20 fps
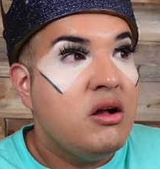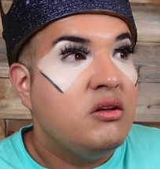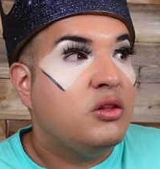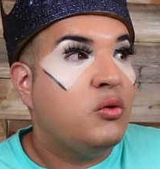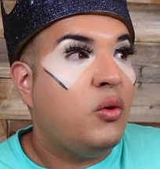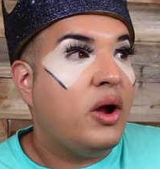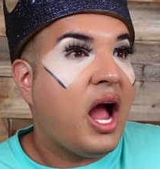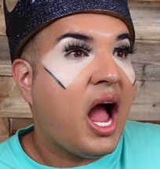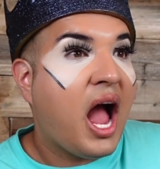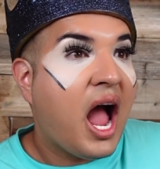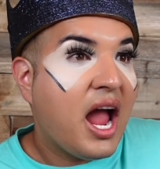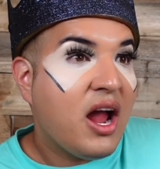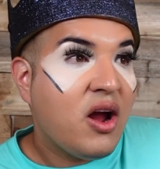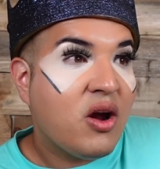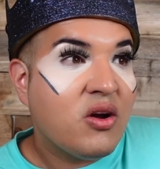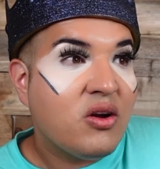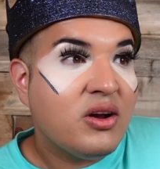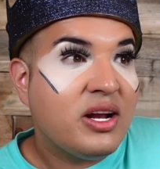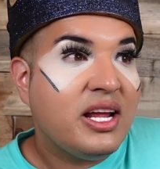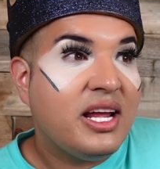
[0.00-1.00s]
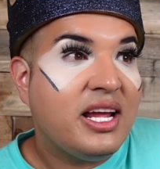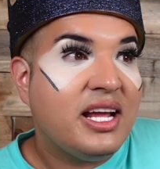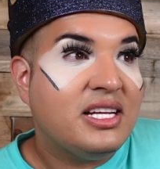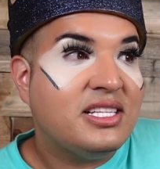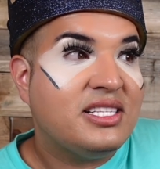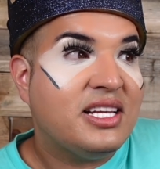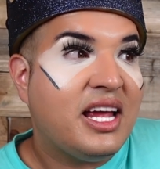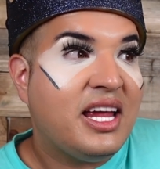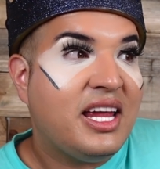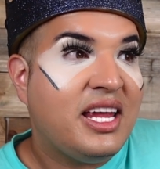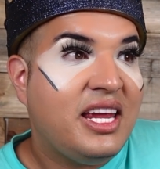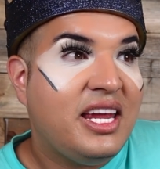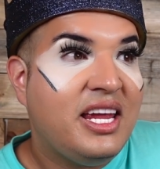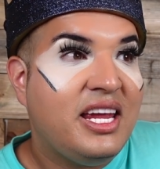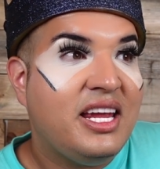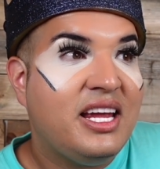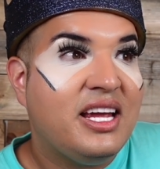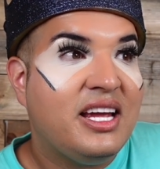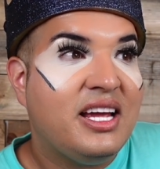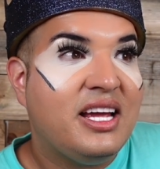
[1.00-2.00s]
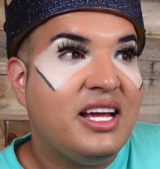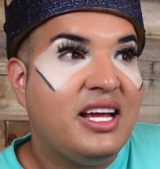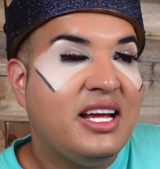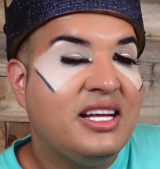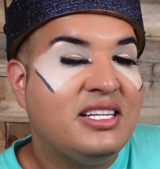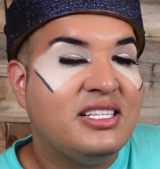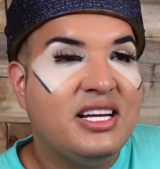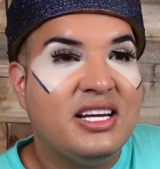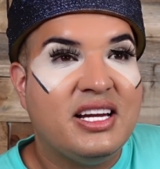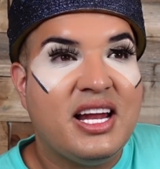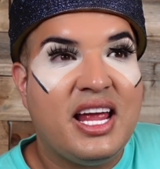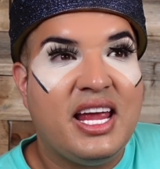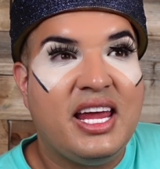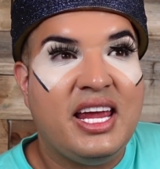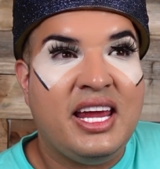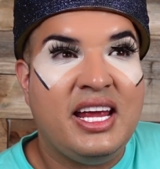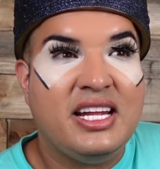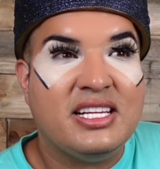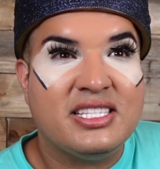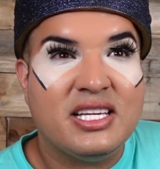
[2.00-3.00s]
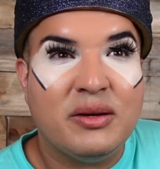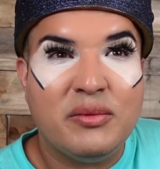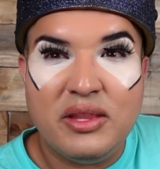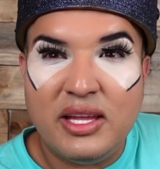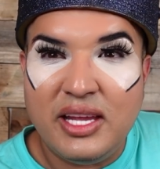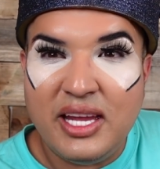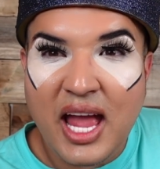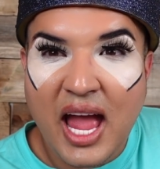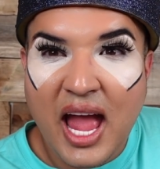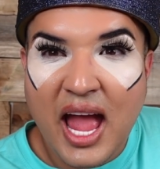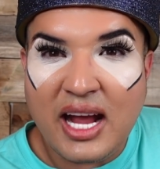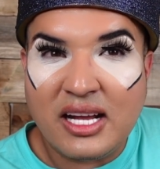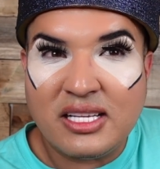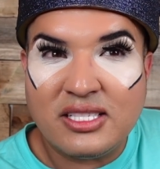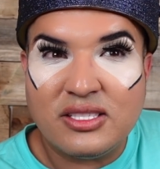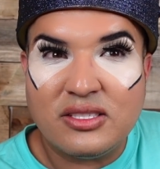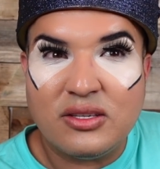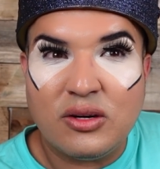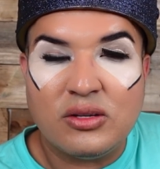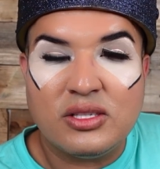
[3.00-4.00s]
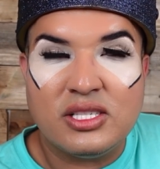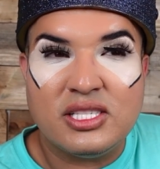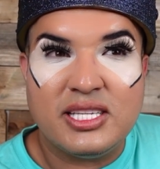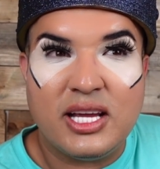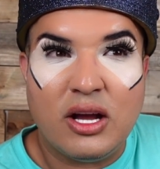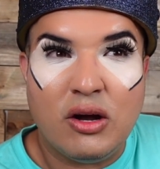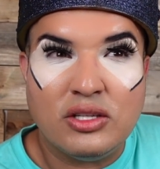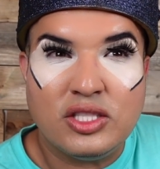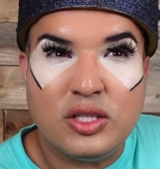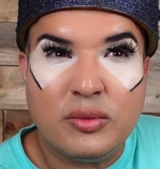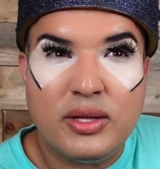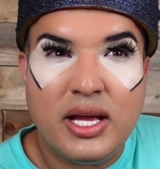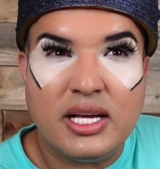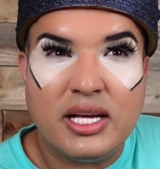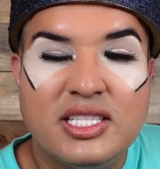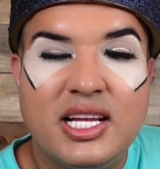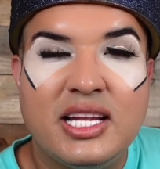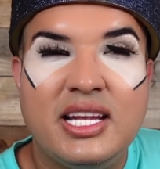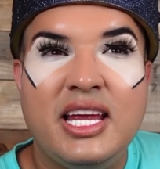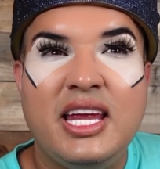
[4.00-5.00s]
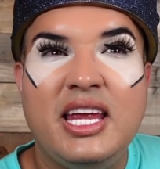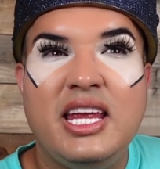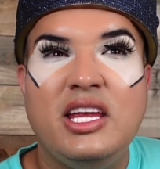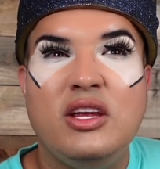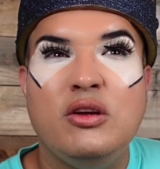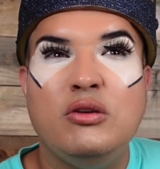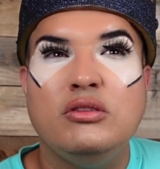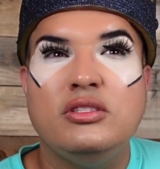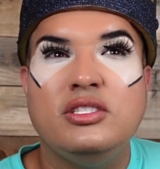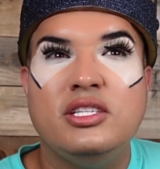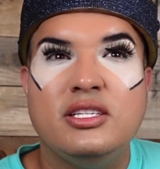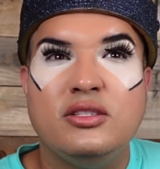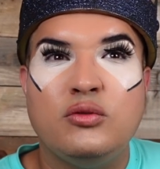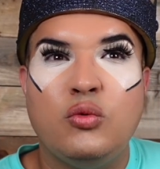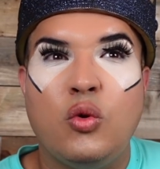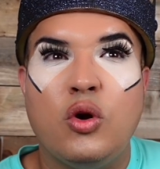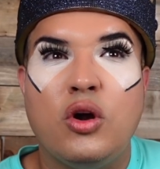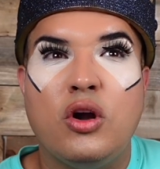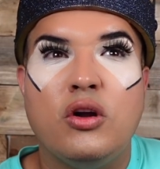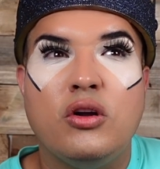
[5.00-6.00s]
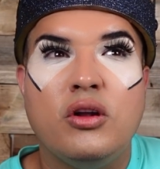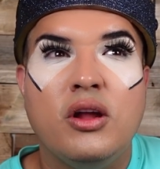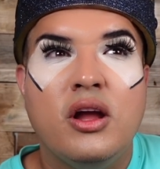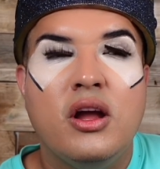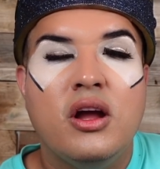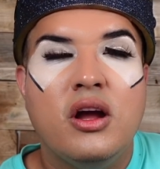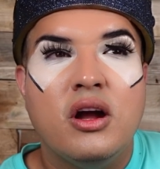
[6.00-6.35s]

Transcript: The way I heard it is that he is gonna eat some of the yaks or sell some of and then he used this word